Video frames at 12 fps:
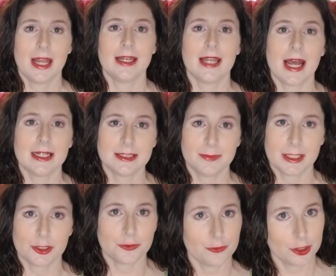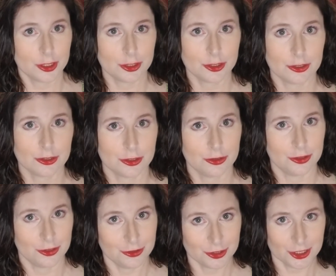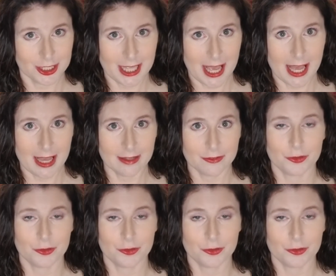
not as much furniture as you usually have.